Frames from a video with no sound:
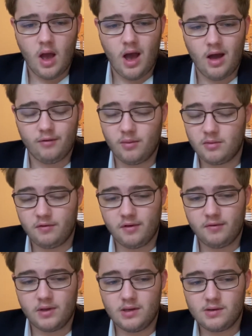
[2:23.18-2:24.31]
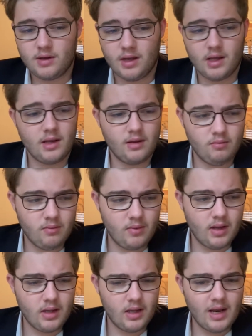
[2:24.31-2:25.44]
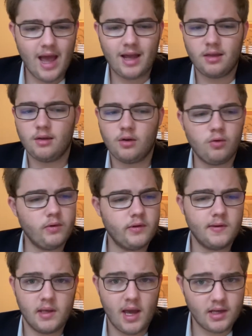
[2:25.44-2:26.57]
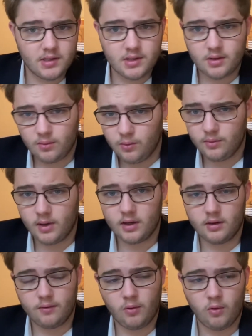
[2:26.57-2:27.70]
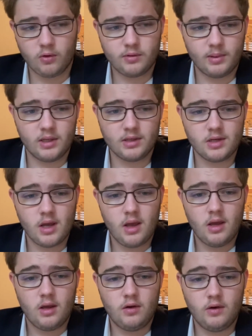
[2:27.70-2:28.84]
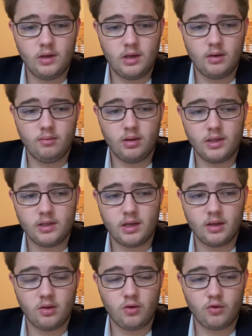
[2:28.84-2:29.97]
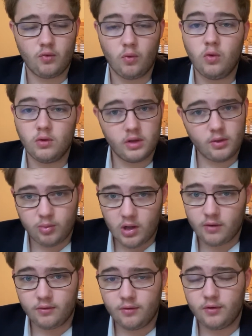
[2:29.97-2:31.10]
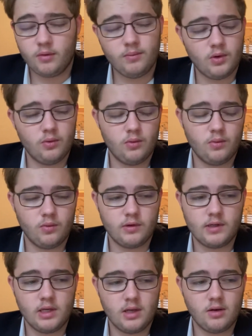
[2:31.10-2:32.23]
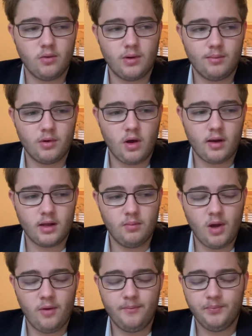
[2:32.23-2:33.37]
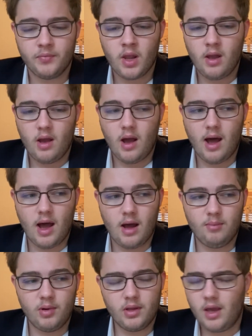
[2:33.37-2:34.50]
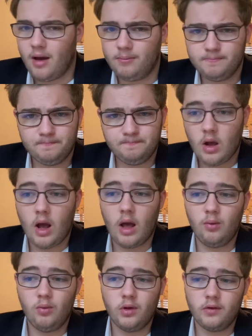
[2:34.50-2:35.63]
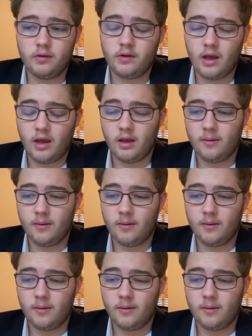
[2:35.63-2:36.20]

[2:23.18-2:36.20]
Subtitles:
from the 50s. An Agatha Christie-esque whodunit, of course, because she plays a large role in the plot of the film. You will see and know what I'm talking about. But yeah, I will say